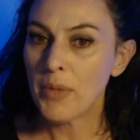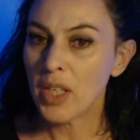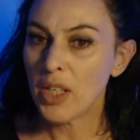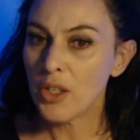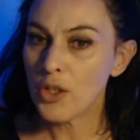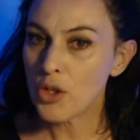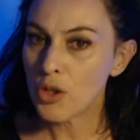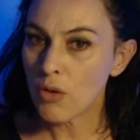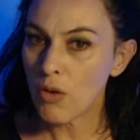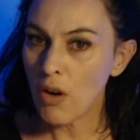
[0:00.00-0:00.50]

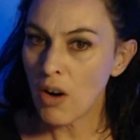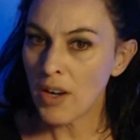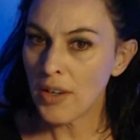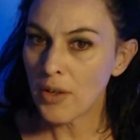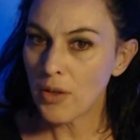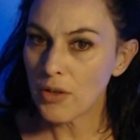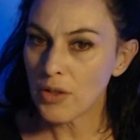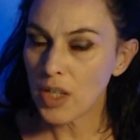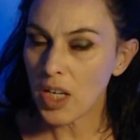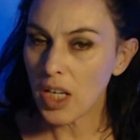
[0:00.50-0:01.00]
going to try and
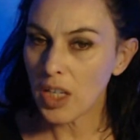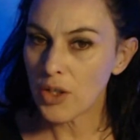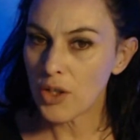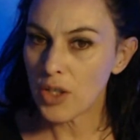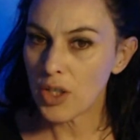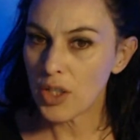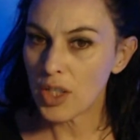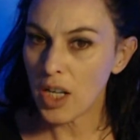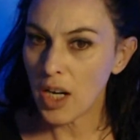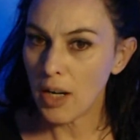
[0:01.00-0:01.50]
not touch
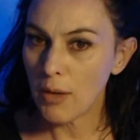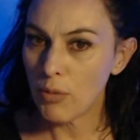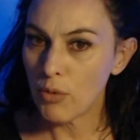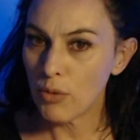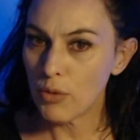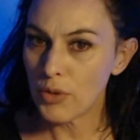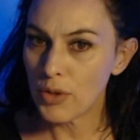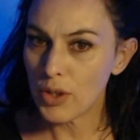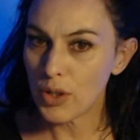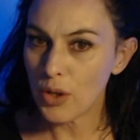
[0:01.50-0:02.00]
the table
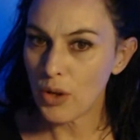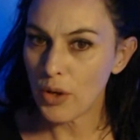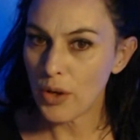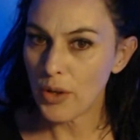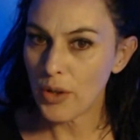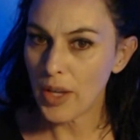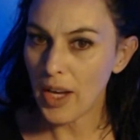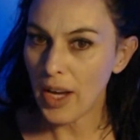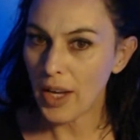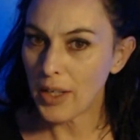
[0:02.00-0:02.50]
so
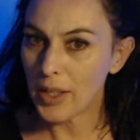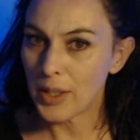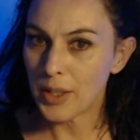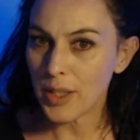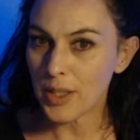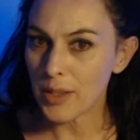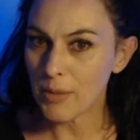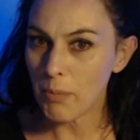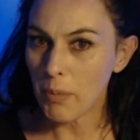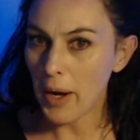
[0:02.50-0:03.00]
that it
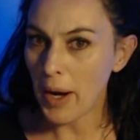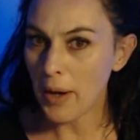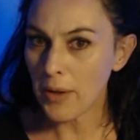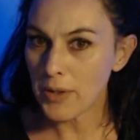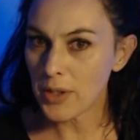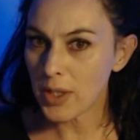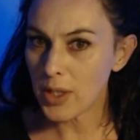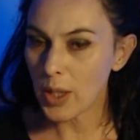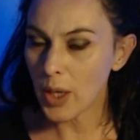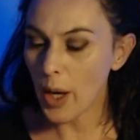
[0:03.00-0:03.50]
doesn't
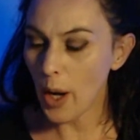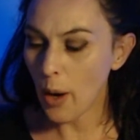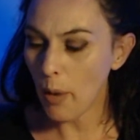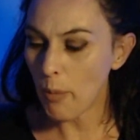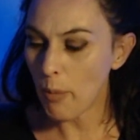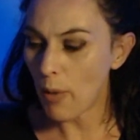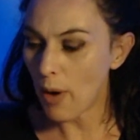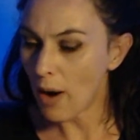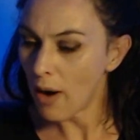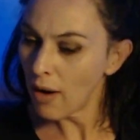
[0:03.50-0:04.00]
bounce the
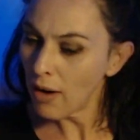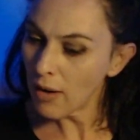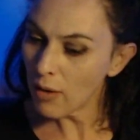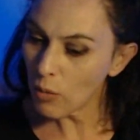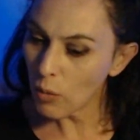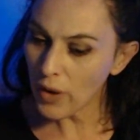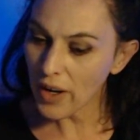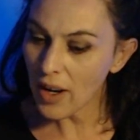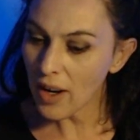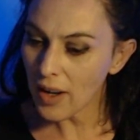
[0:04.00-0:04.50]
camera.
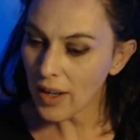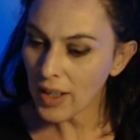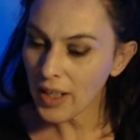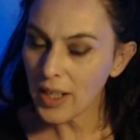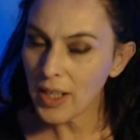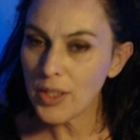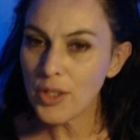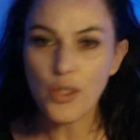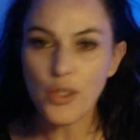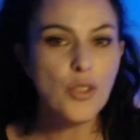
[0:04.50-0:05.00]
We are
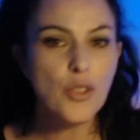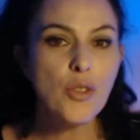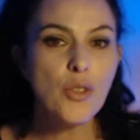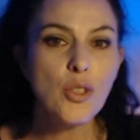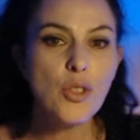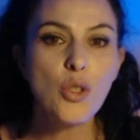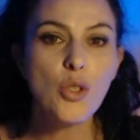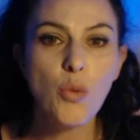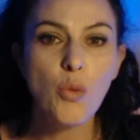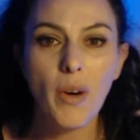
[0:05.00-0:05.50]
here to do the
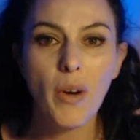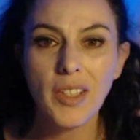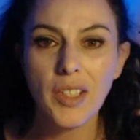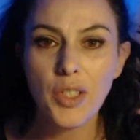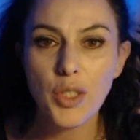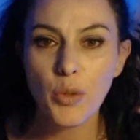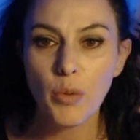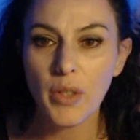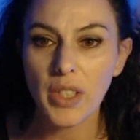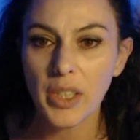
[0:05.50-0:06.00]

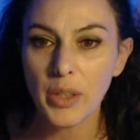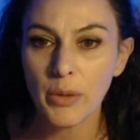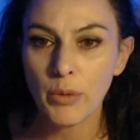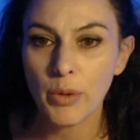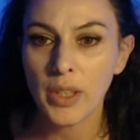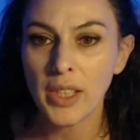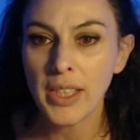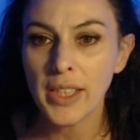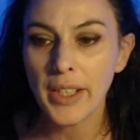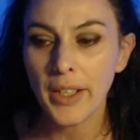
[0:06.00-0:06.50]
2020
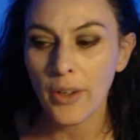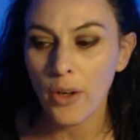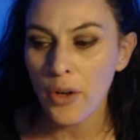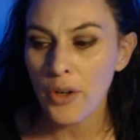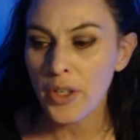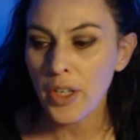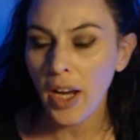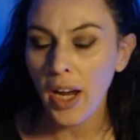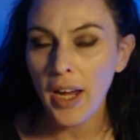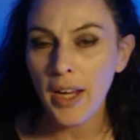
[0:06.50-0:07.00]
read.
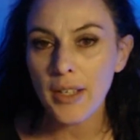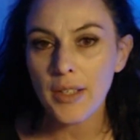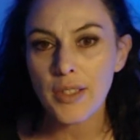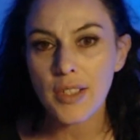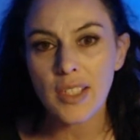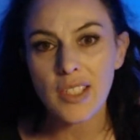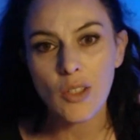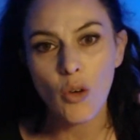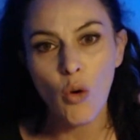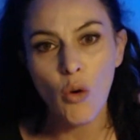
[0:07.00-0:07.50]
Okay,
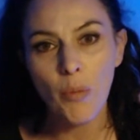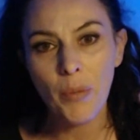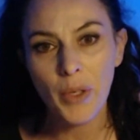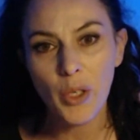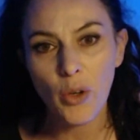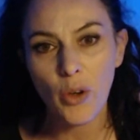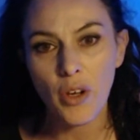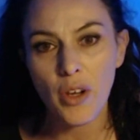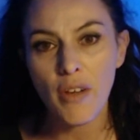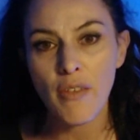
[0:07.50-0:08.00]

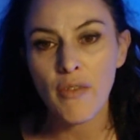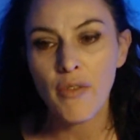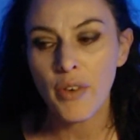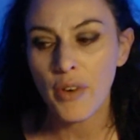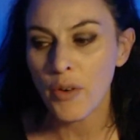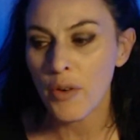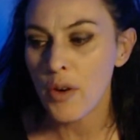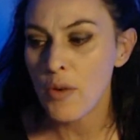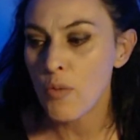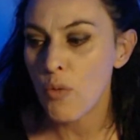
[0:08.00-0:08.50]
Scorpio, a
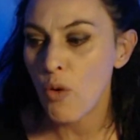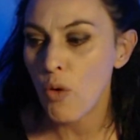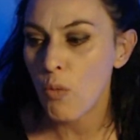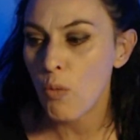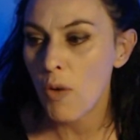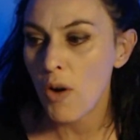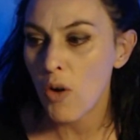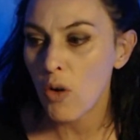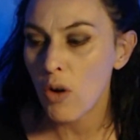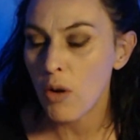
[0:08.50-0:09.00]
very warm
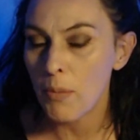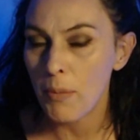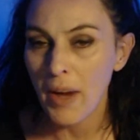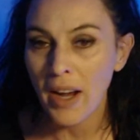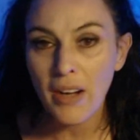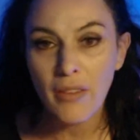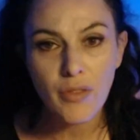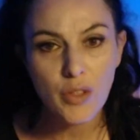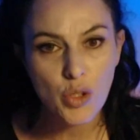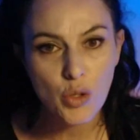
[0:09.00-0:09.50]
welcome
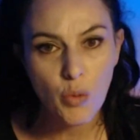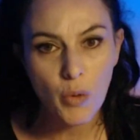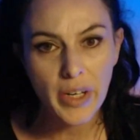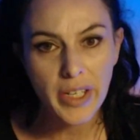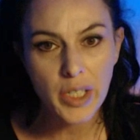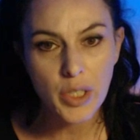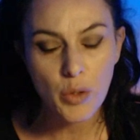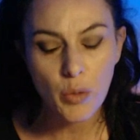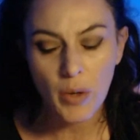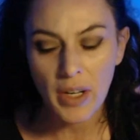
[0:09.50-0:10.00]
back for
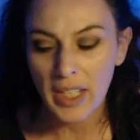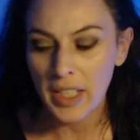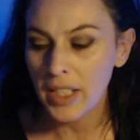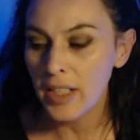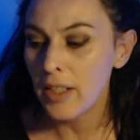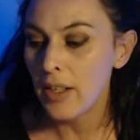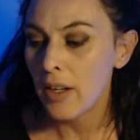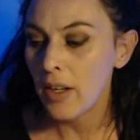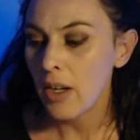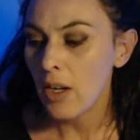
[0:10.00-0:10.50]

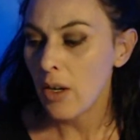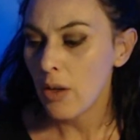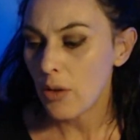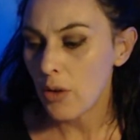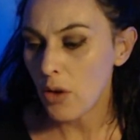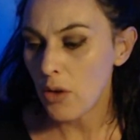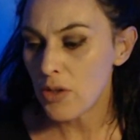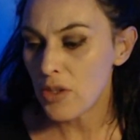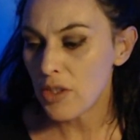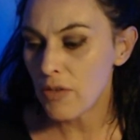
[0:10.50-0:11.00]
2020.
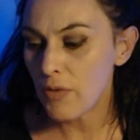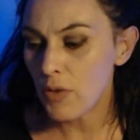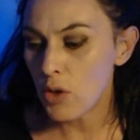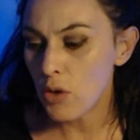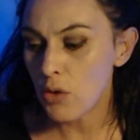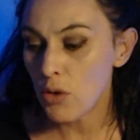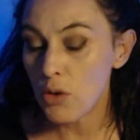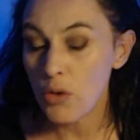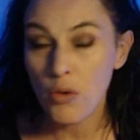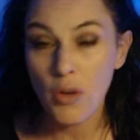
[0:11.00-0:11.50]
Those of
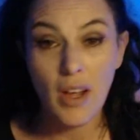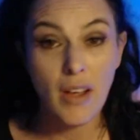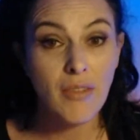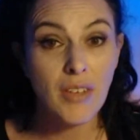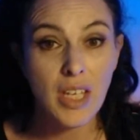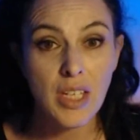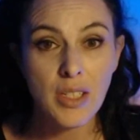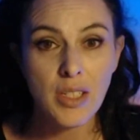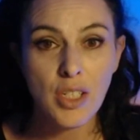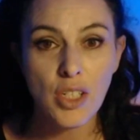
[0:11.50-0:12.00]
you who have
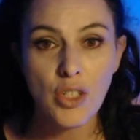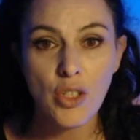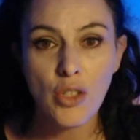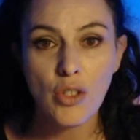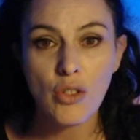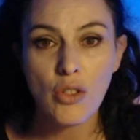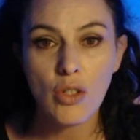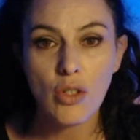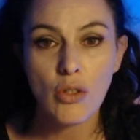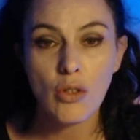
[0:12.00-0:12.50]

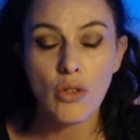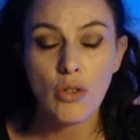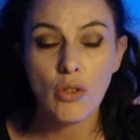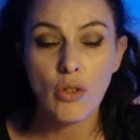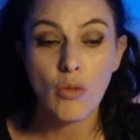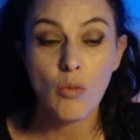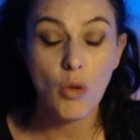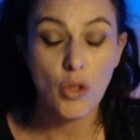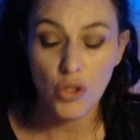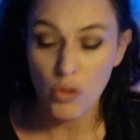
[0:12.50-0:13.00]
continued
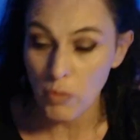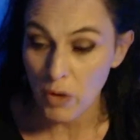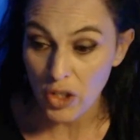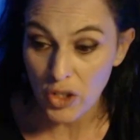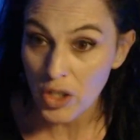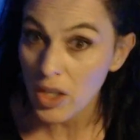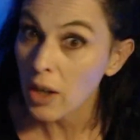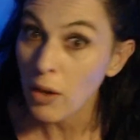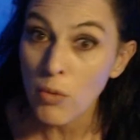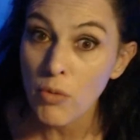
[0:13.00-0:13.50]
to watch my
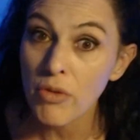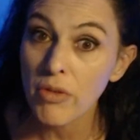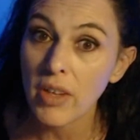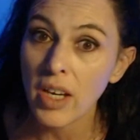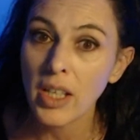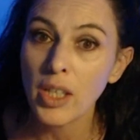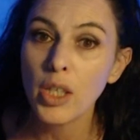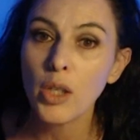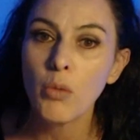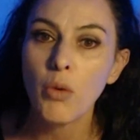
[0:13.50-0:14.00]
channel,
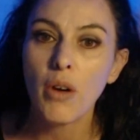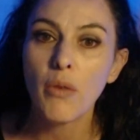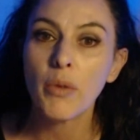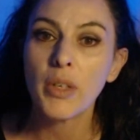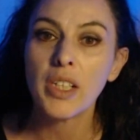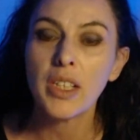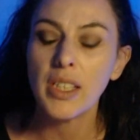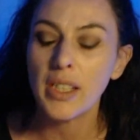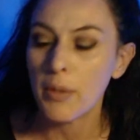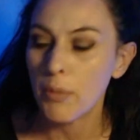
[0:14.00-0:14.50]
thank you. I
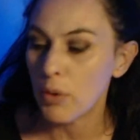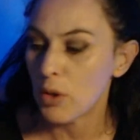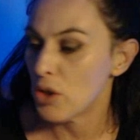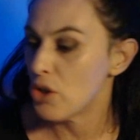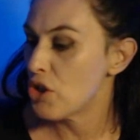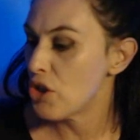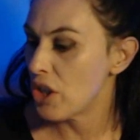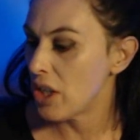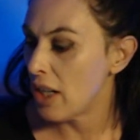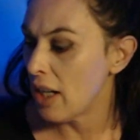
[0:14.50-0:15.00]
really
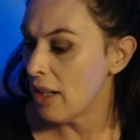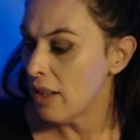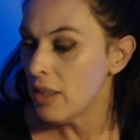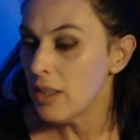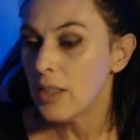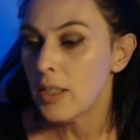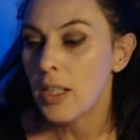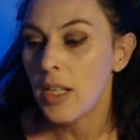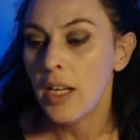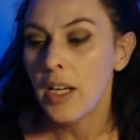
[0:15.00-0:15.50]
appreciate
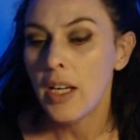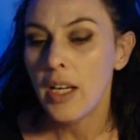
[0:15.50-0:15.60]
it.